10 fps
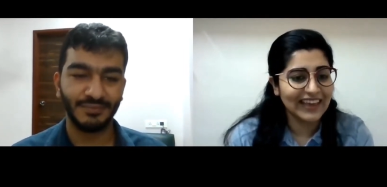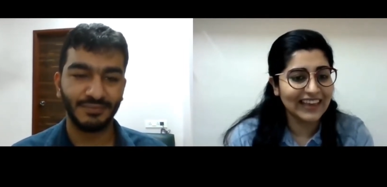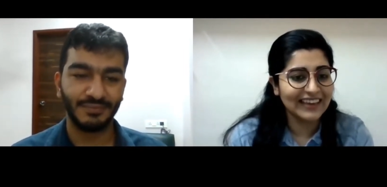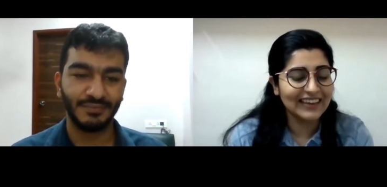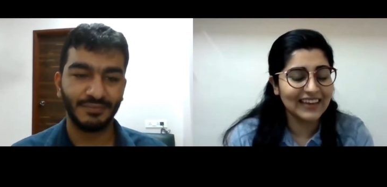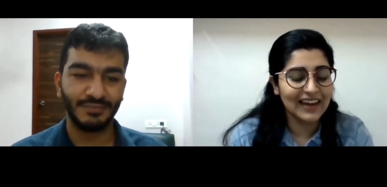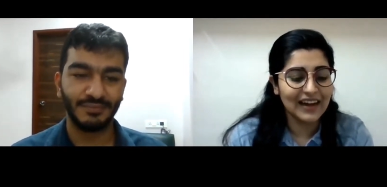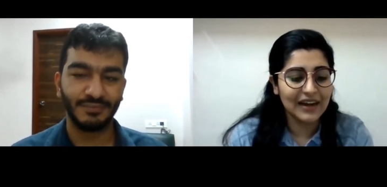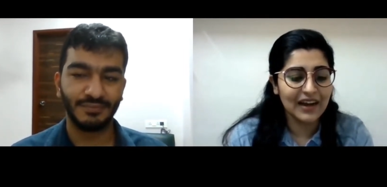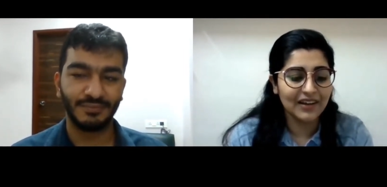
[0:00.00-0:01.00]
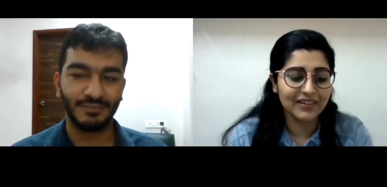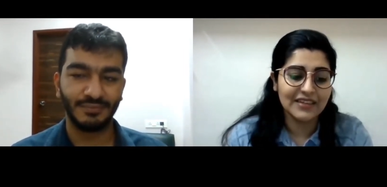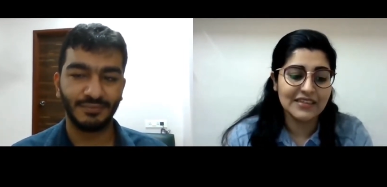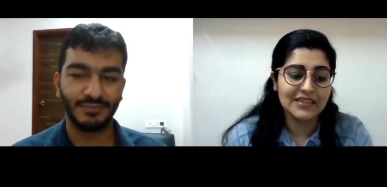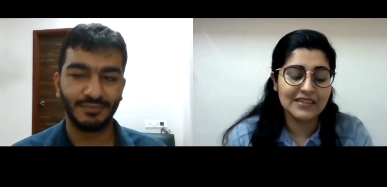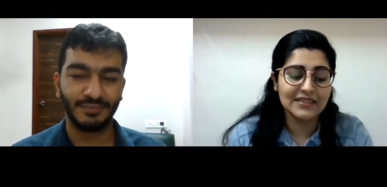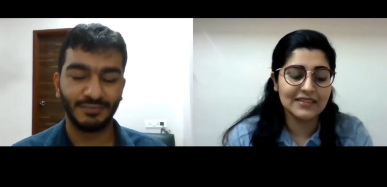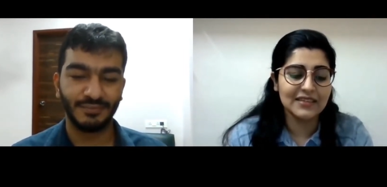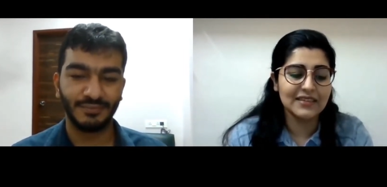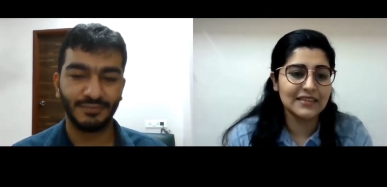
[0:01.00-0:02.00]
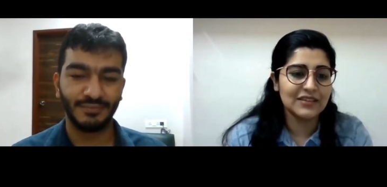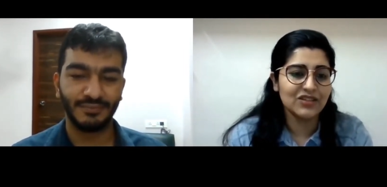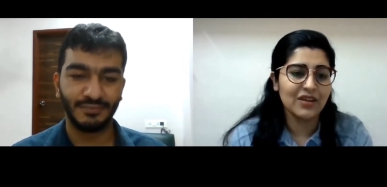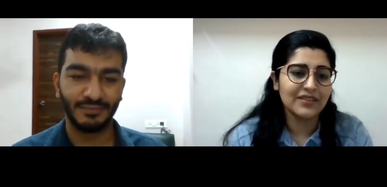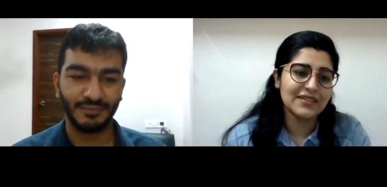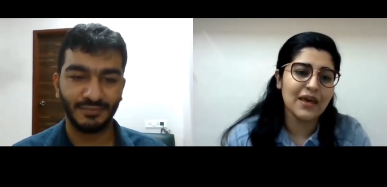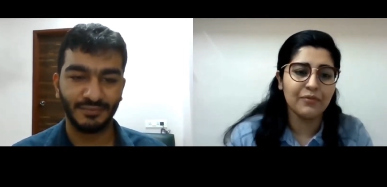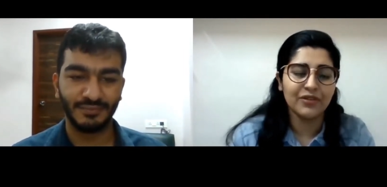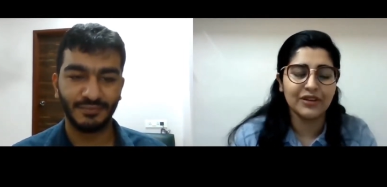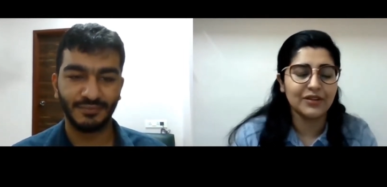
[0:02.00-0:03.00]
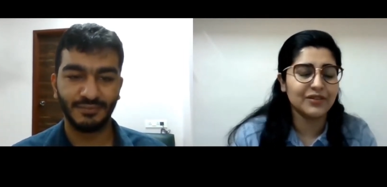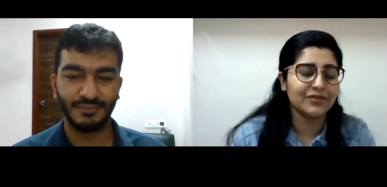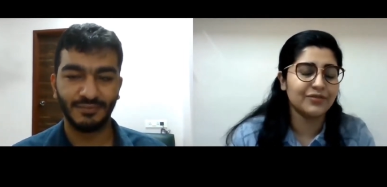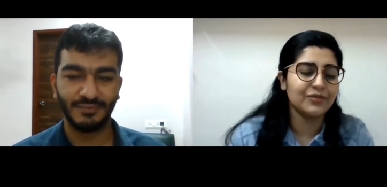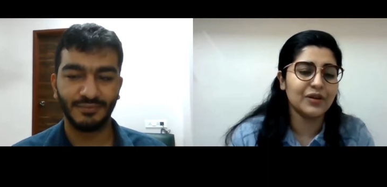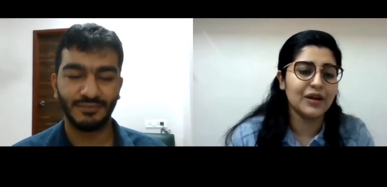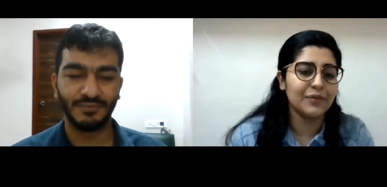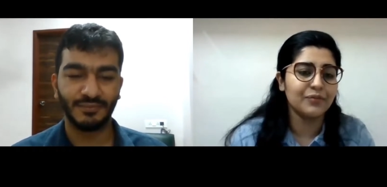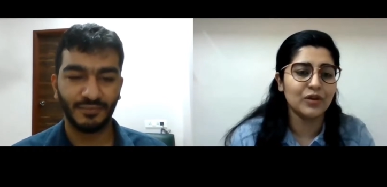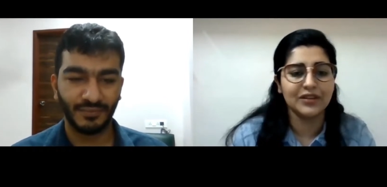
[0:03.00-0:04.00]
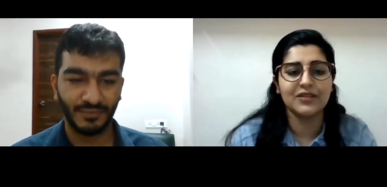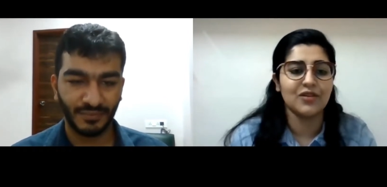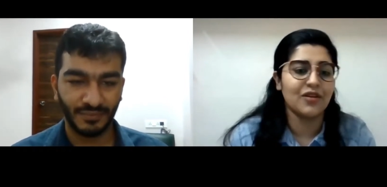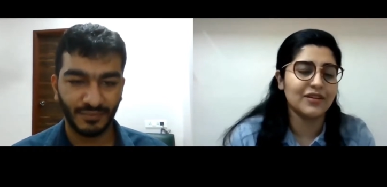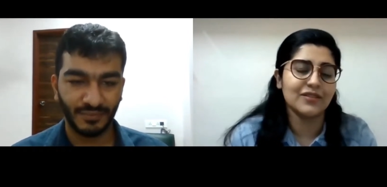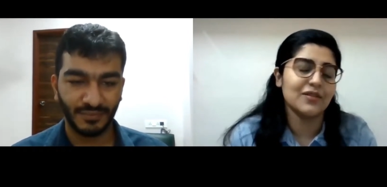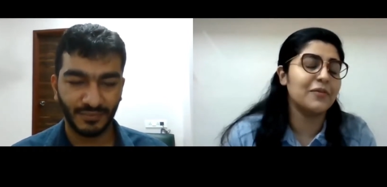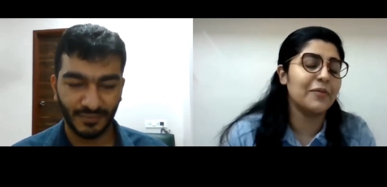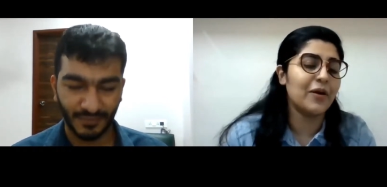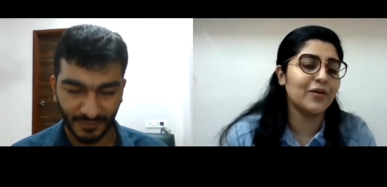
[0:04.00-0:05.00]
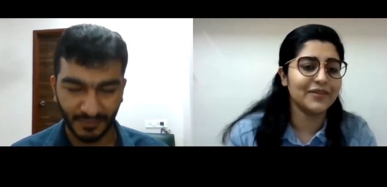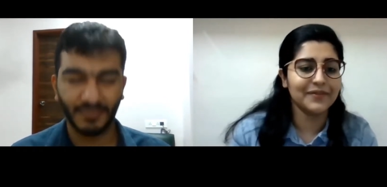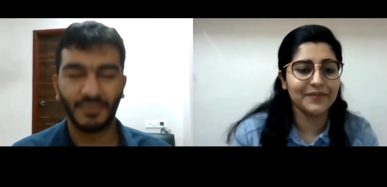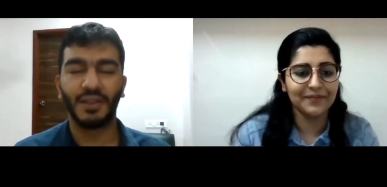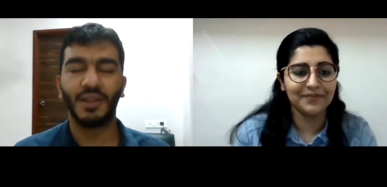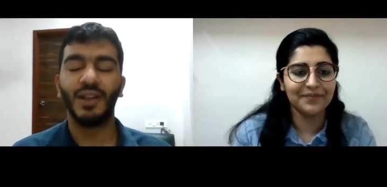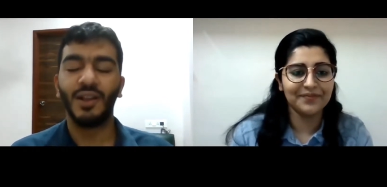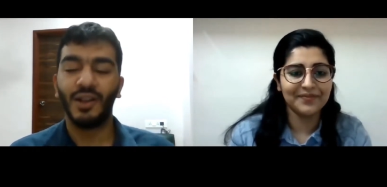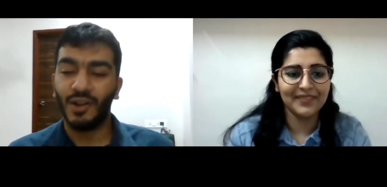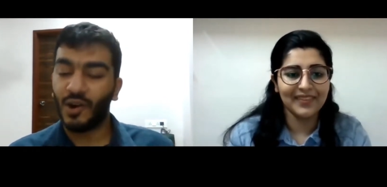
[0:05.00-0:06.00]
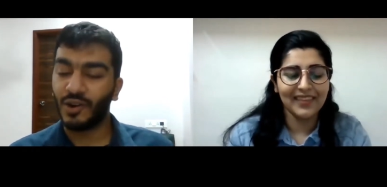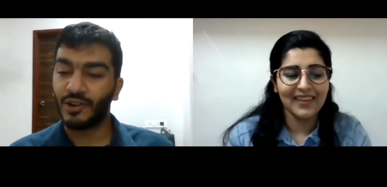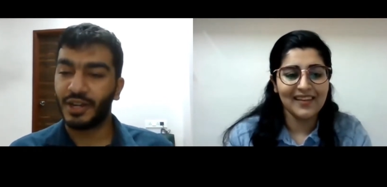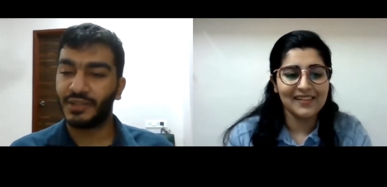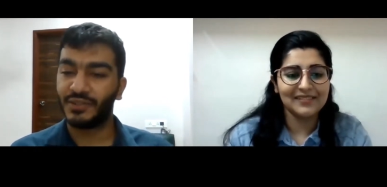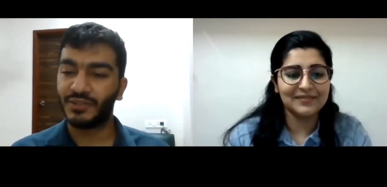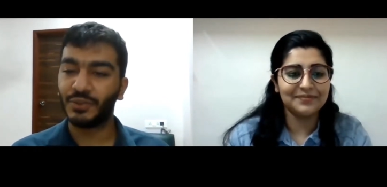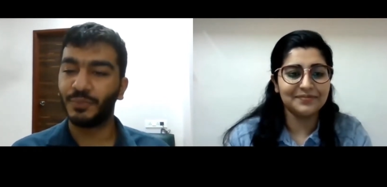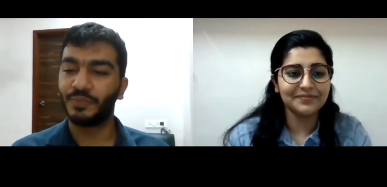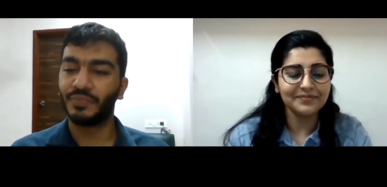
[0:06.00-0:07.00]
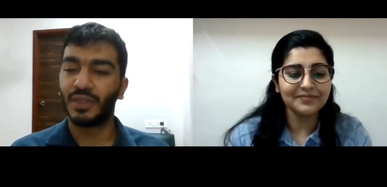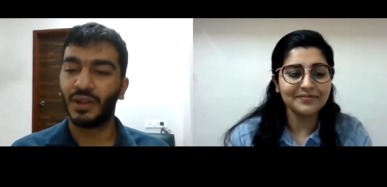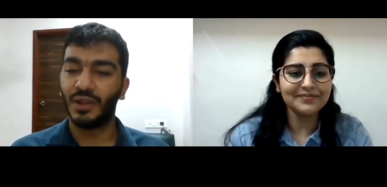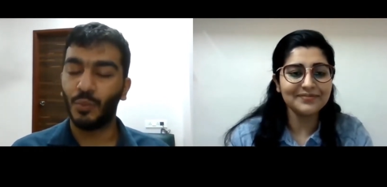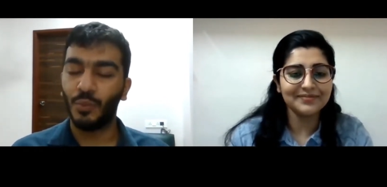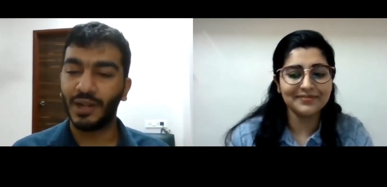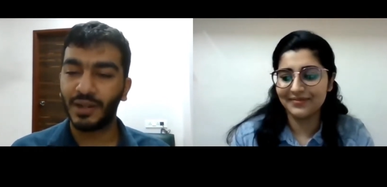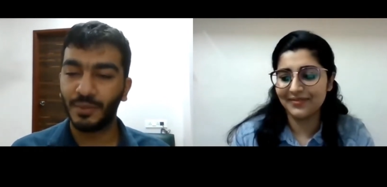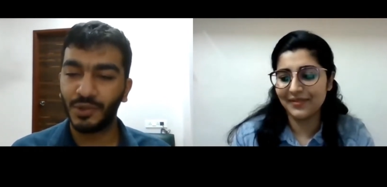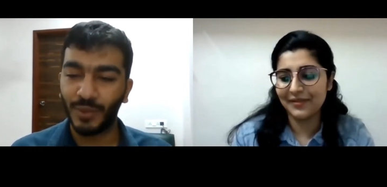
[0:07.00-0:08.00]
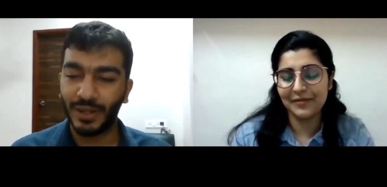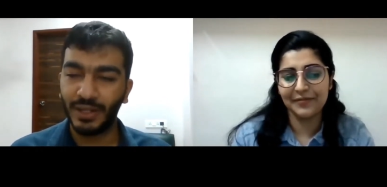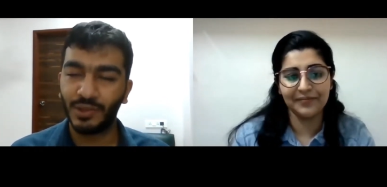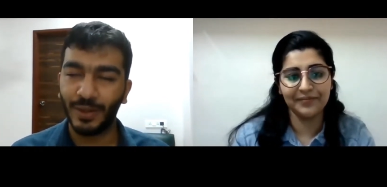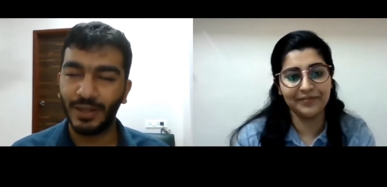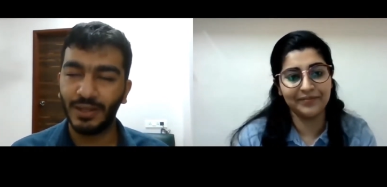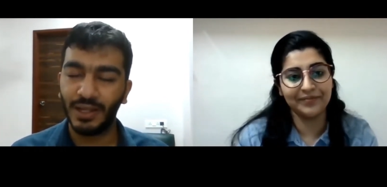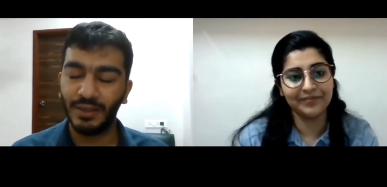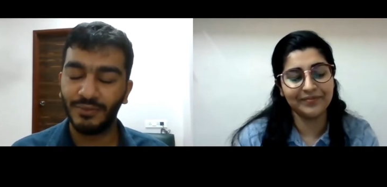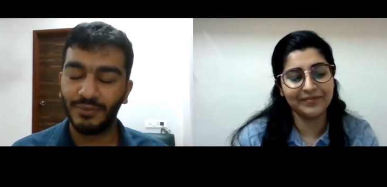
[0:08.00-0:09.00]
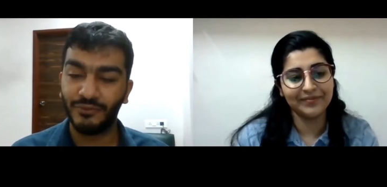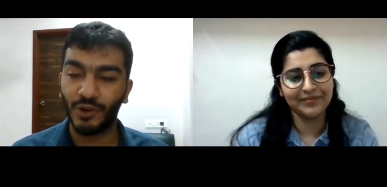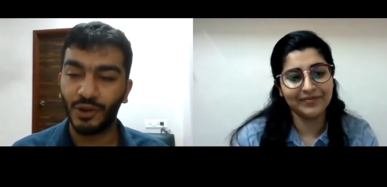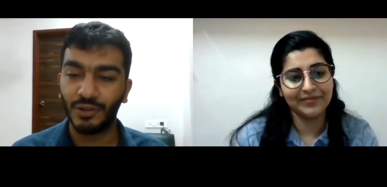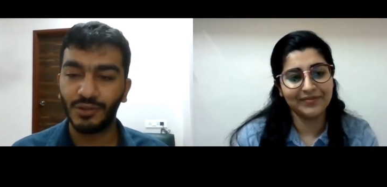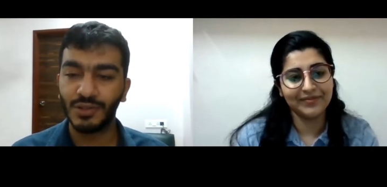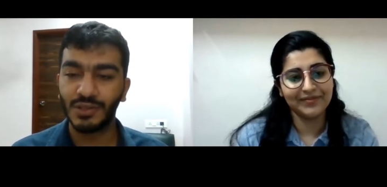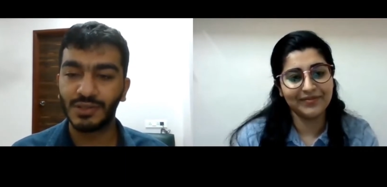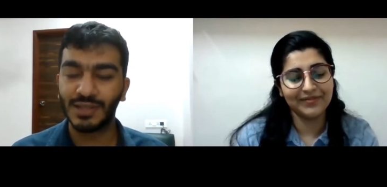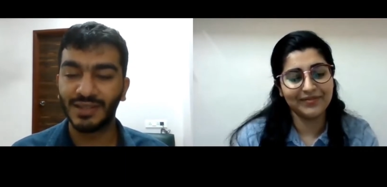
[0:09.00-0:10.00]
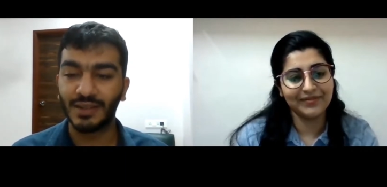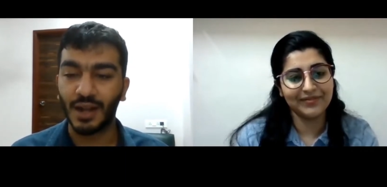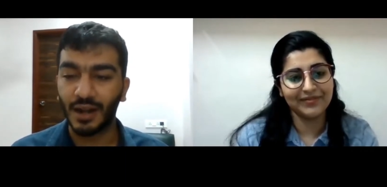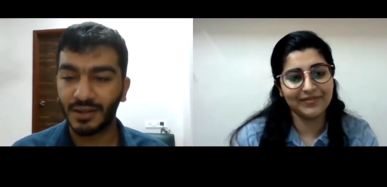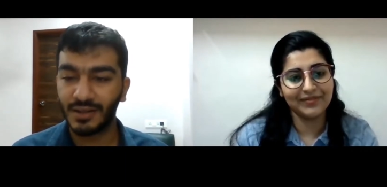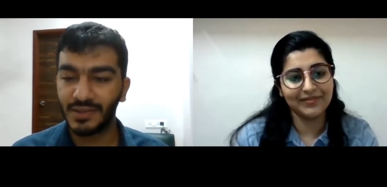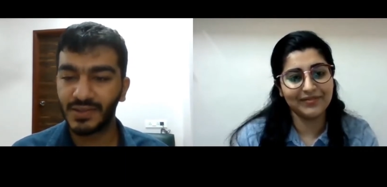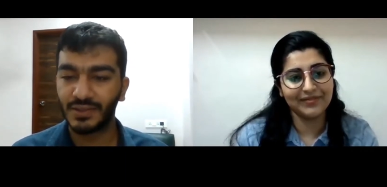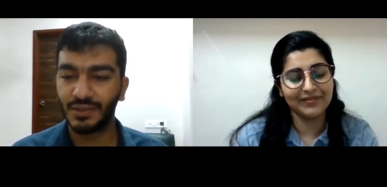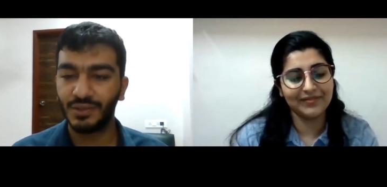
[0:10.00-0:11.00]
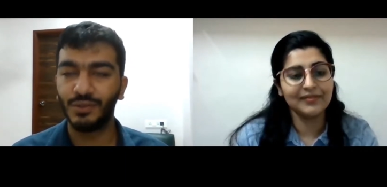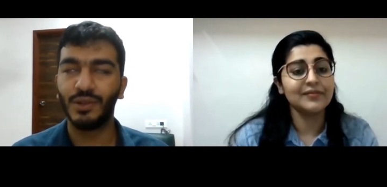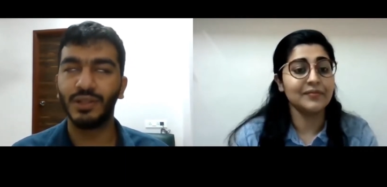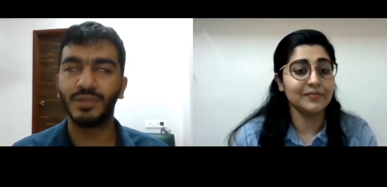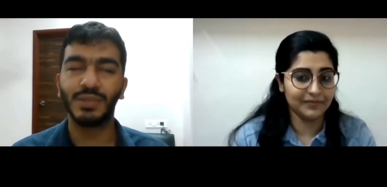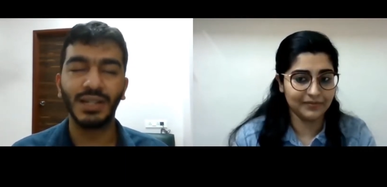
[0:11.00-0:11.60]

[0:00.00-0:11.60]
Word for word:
Speaker 1: tell uh, our readers a short summary of um, what the story is all about?
Speaker 2: All right, so Welcome to 2020 follows an artist who has been